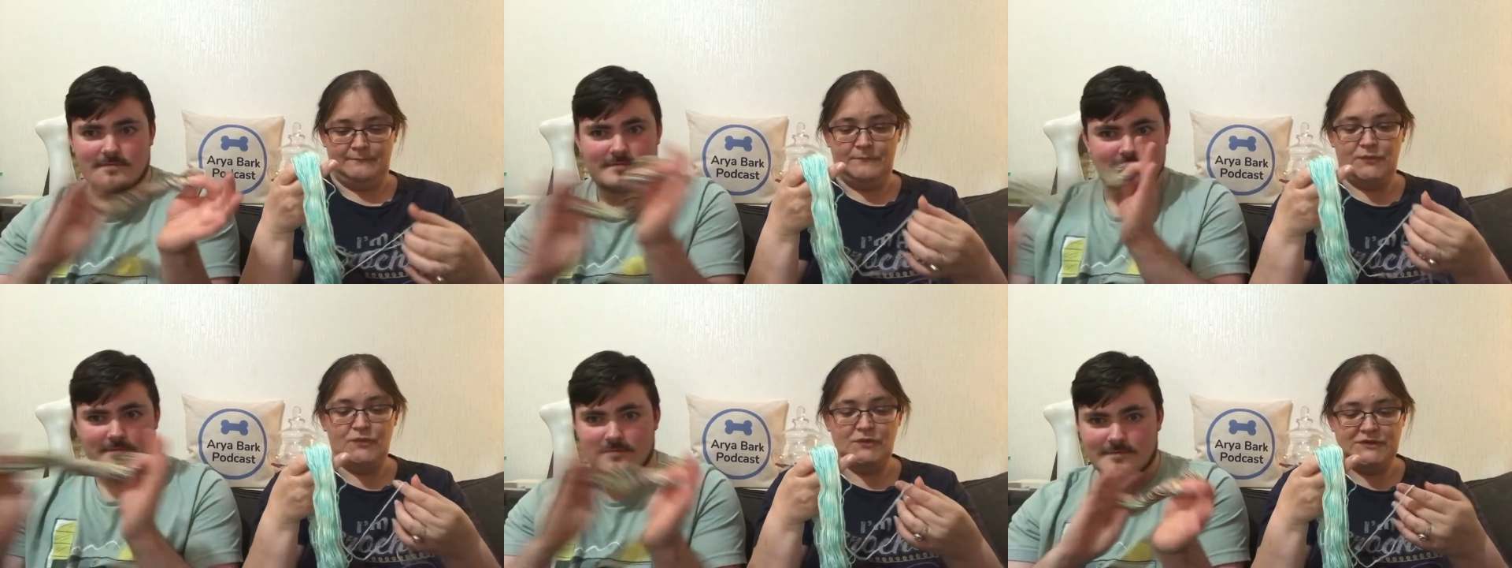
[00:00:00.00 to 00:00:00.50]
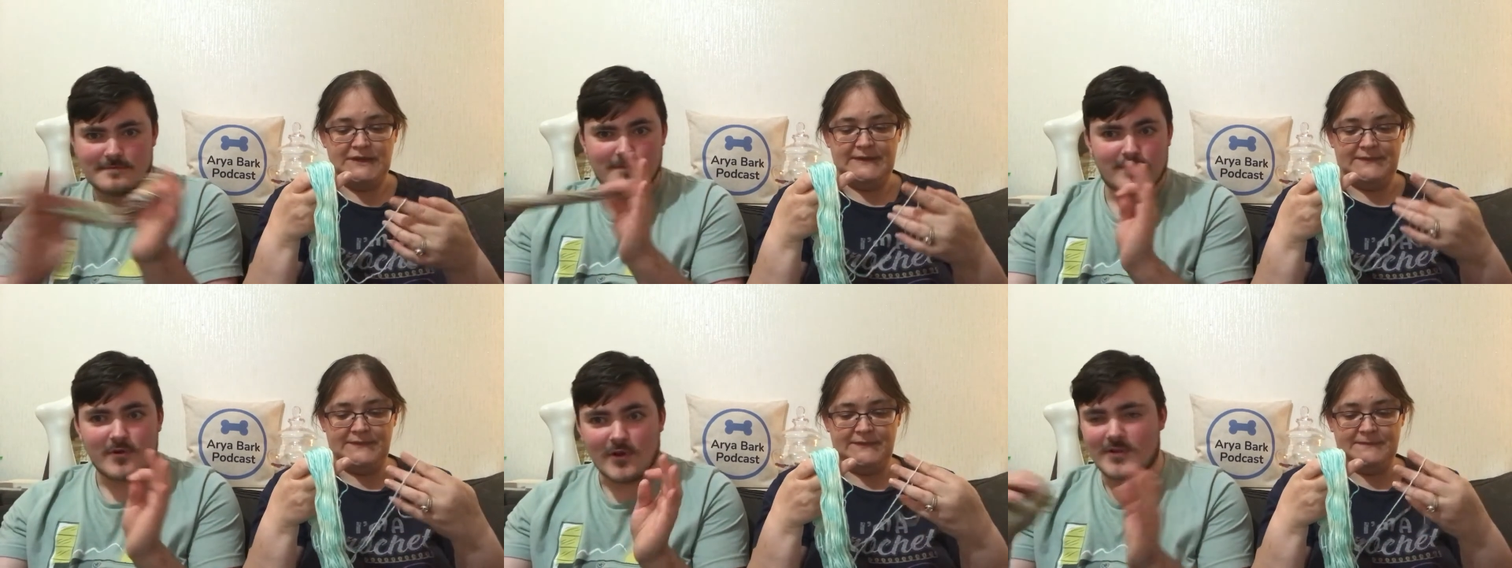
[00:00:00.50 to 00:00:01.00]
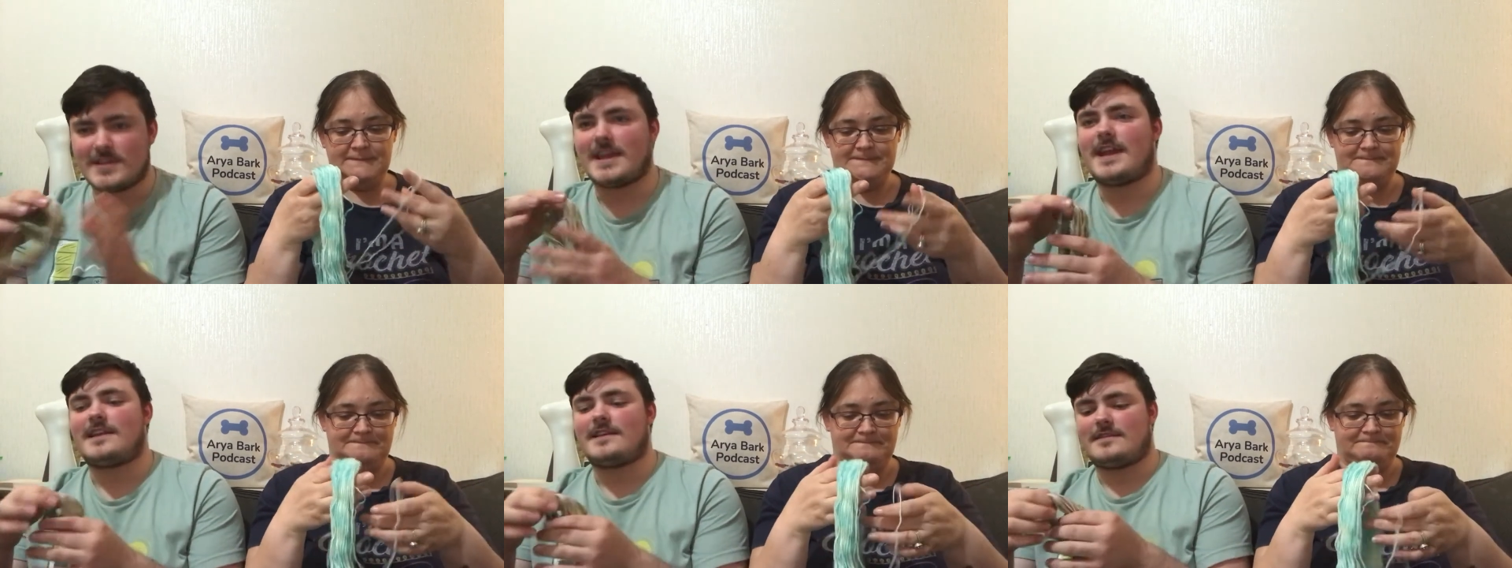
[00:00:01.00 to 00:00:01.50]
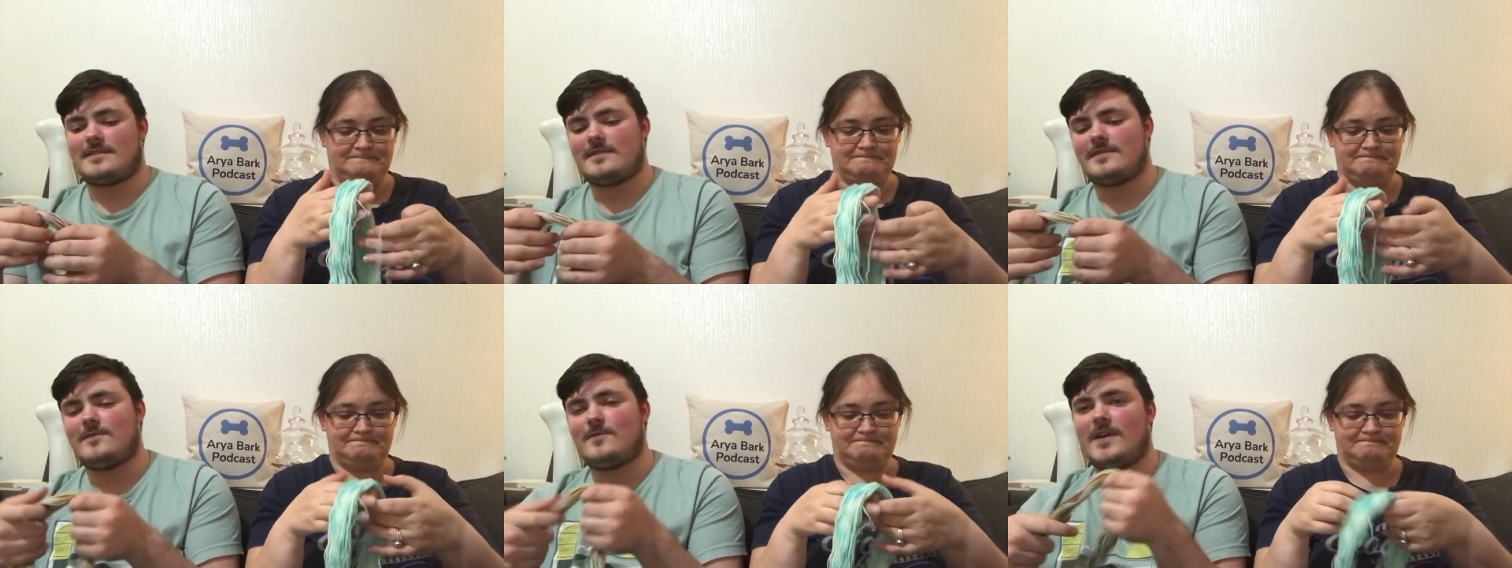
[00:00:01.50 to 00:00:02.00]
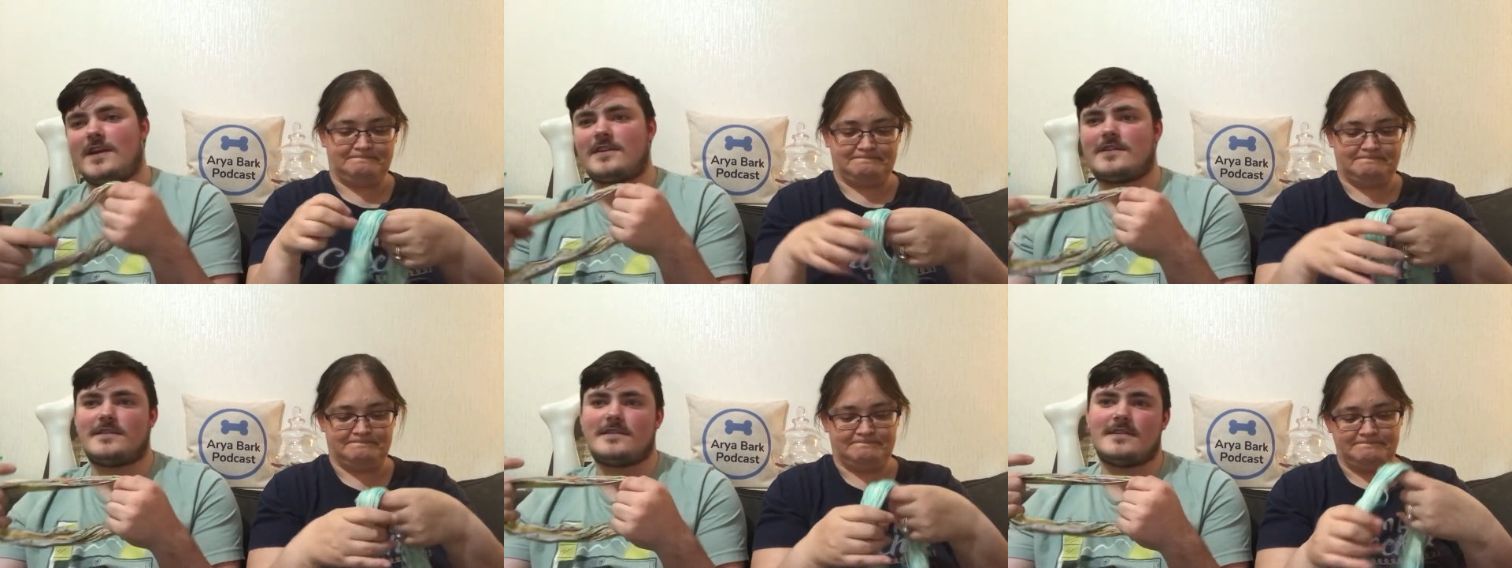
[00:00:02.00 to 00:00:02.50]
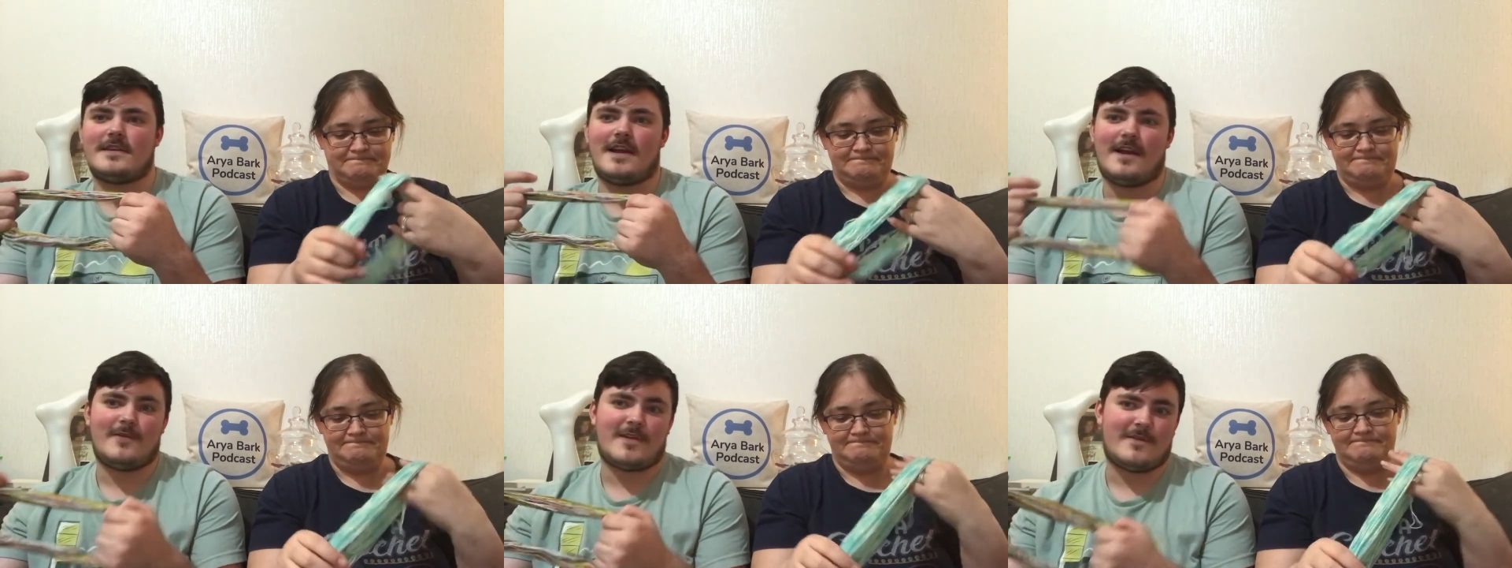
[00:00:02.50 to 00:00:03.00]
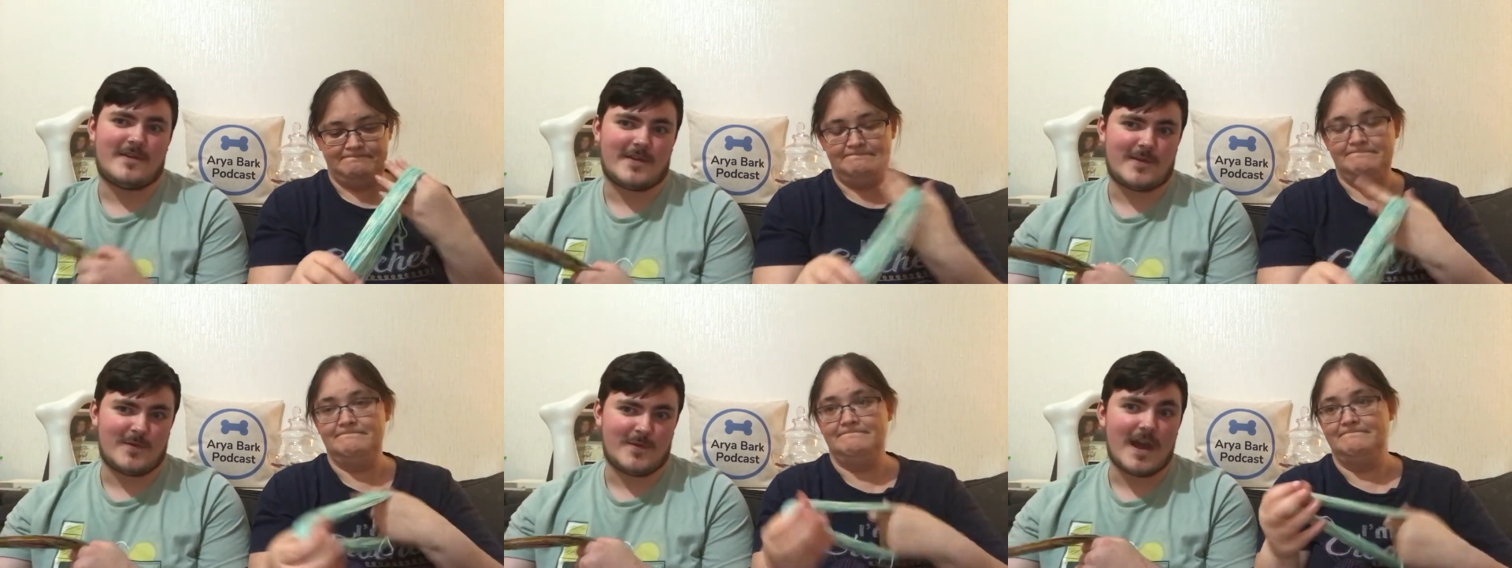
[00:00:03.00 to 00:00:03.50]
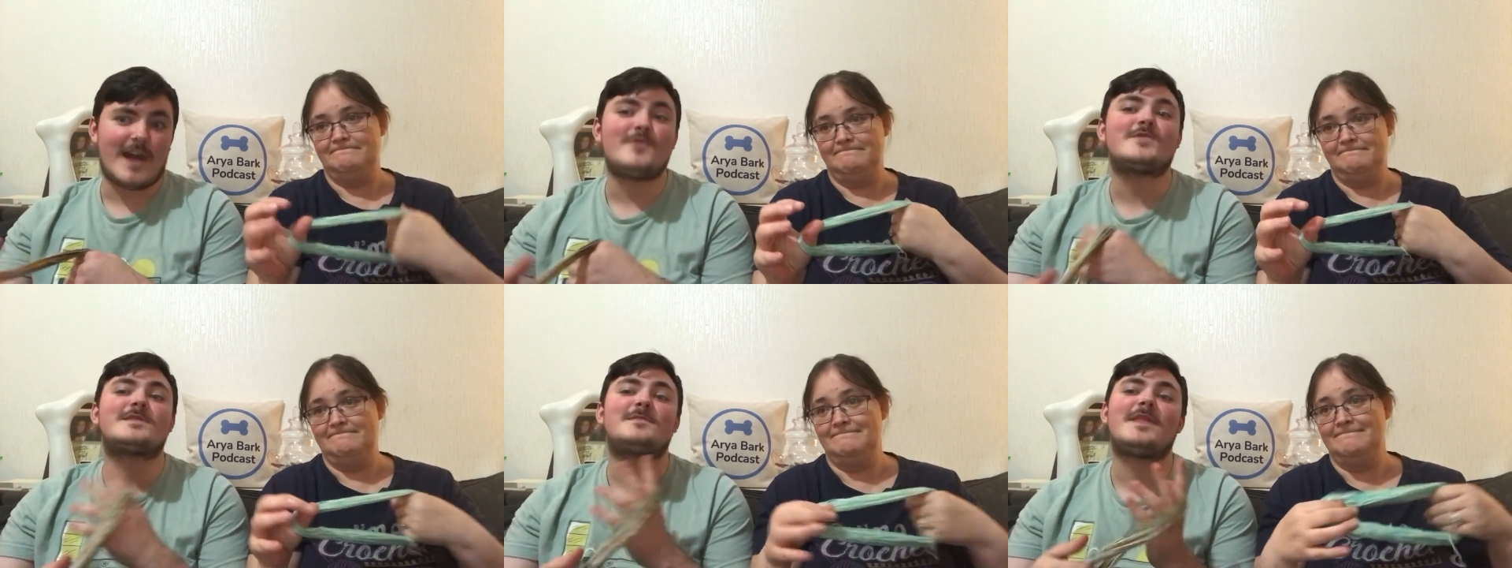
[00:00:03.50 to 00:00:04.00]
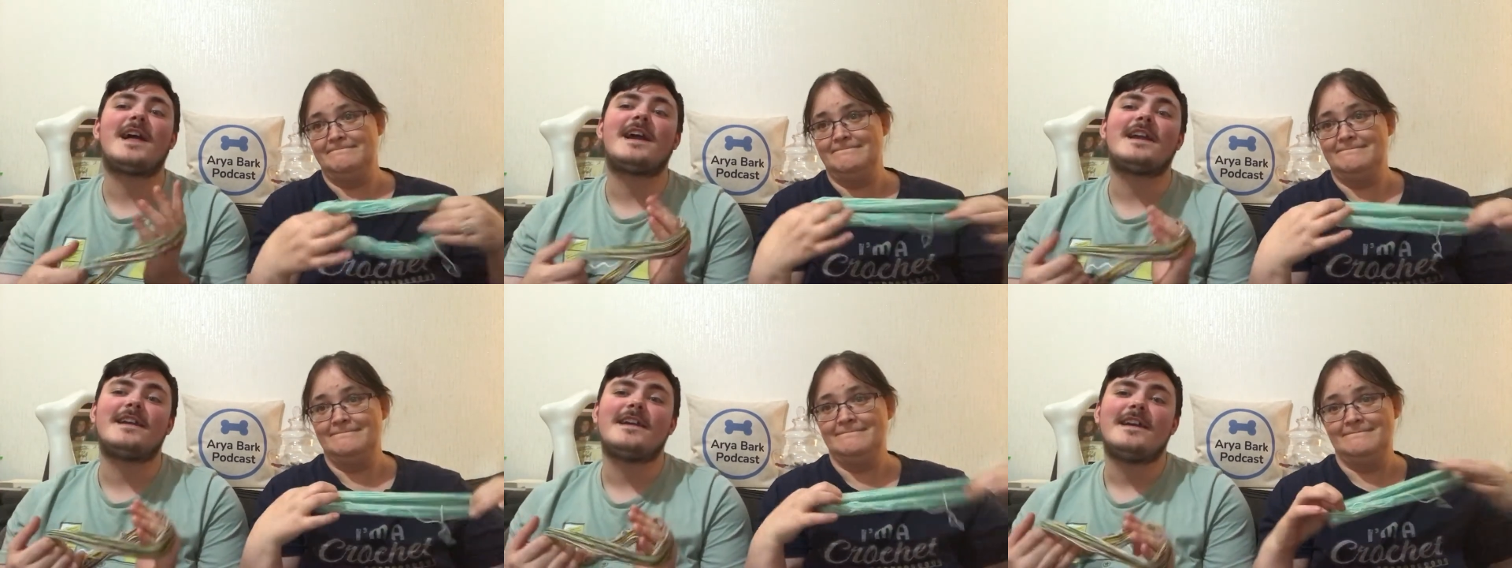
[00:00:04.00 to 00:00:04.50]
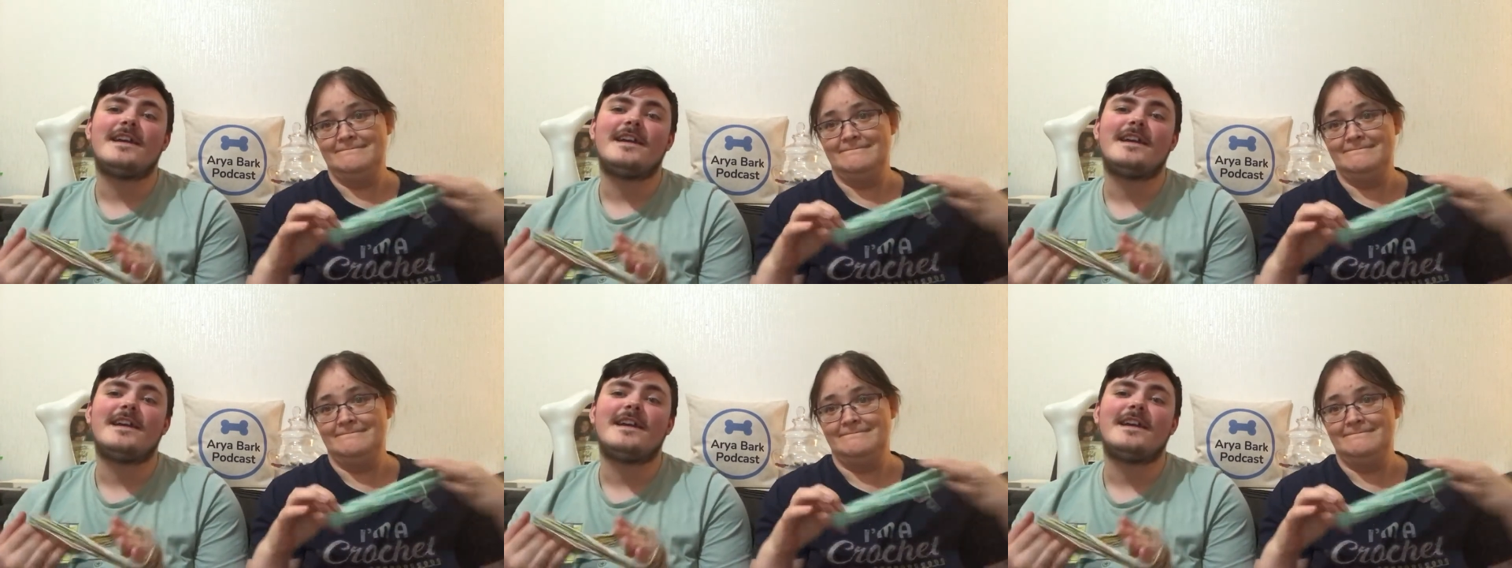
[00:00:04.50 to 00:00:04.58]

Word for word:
Speaker 1: project. Project where I'll give her the. I'll supply